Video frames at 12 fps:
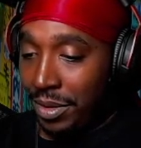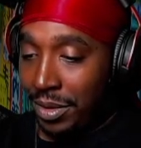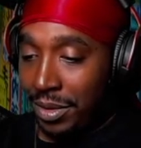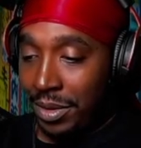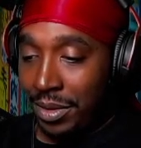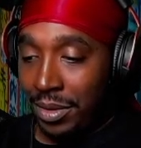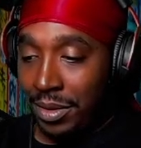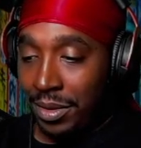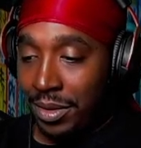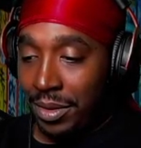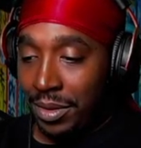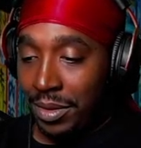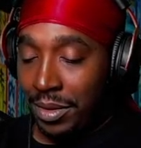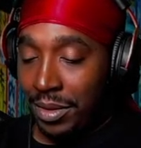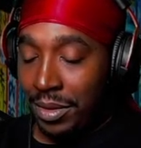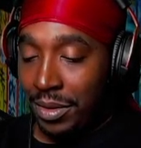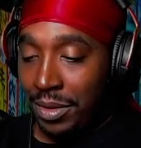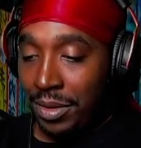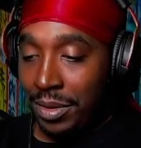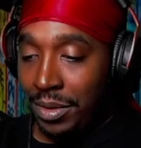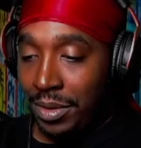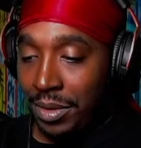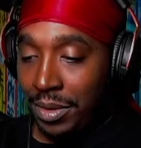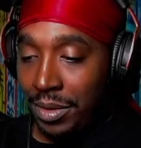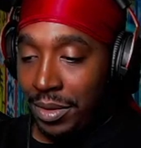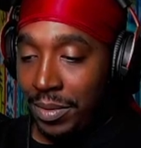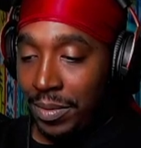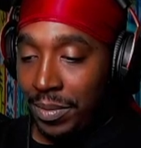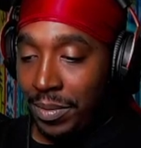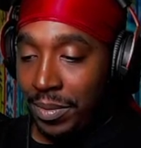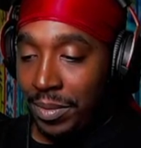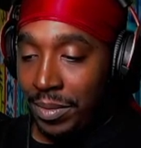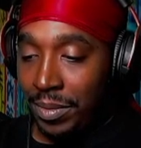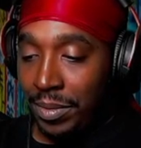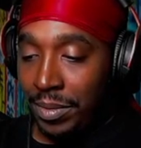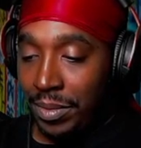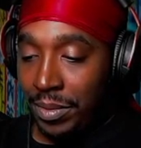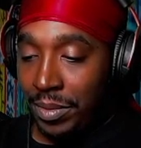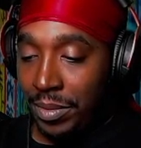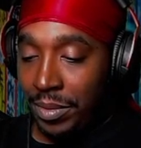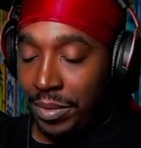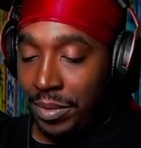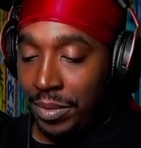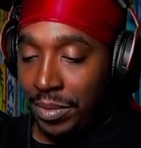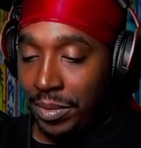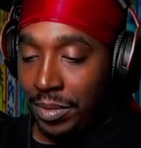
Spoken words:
(silent)